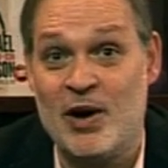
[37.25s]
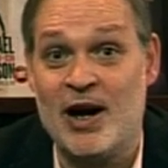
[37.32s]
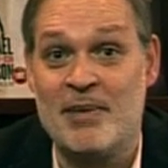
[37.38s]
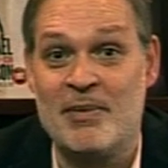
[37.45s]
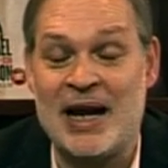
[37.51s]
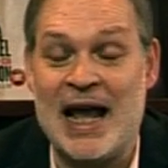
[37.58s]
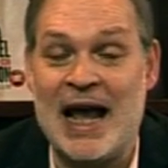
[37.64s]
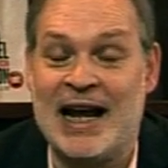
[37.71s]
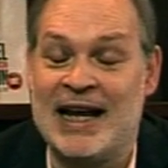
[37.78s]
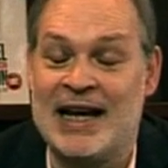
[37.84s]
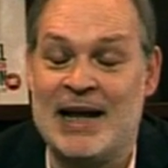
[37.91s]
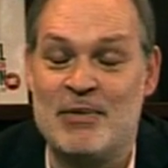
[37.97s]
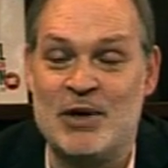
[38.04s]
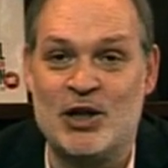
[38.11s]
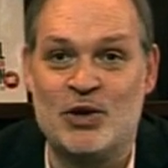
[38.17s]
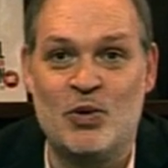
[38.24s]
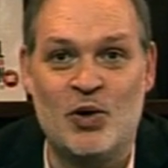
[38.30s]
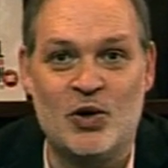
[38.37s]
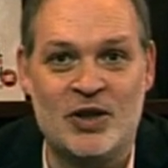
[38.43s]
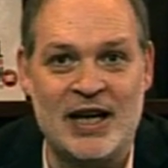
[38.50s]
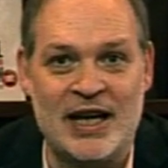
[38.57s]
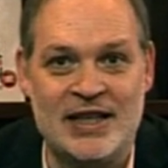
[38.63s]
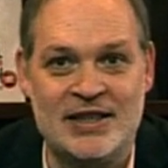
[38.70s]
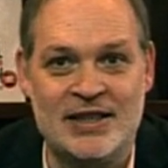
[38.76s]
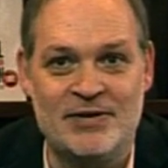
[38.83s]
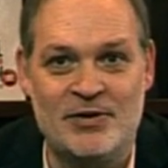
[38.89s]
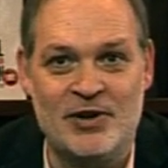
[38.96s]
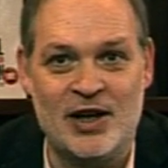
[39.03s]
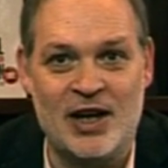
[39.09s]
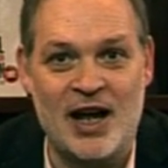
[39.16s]
where I'm an academic
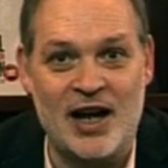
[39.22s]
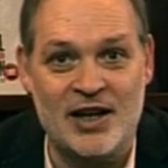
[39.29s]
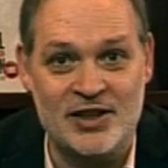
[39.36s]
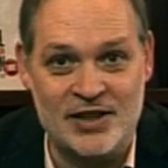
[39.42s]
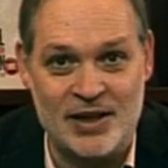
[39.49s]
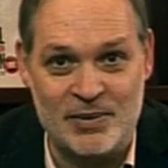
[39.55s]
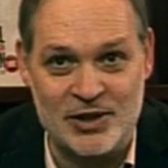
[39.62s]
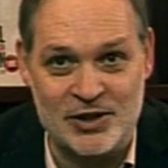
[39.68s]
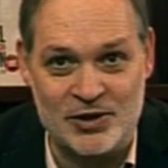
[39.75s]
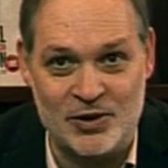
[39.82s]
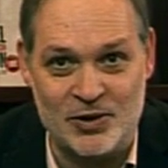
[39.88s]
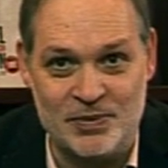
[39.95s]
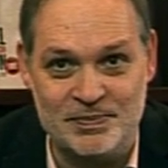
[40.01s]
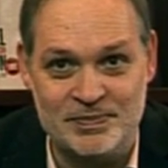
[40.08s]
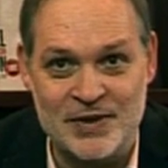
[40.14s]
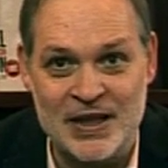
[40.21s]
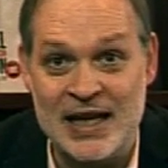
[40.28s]
coordinator for a large summer school.